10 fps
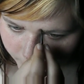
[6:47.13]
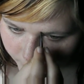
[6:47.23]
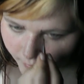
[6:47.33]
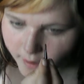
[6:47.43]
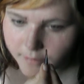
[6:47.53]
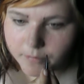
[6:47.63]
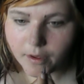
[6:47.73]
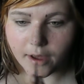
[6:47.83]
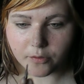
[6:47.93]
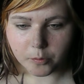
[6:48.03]
to say
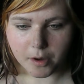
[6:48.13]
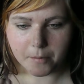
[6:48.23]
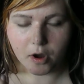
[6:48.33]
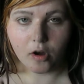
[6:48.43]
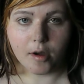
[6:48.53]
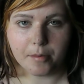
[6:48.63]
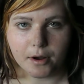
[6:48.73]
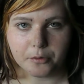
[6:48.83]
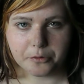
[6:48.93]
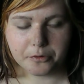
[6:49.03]
that is where my
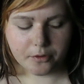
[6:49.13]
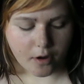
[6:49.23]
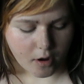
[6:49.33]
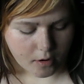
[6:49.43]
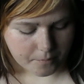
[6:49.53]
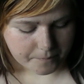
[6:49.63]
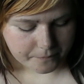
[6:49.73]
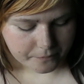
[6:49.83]
eyebrows start.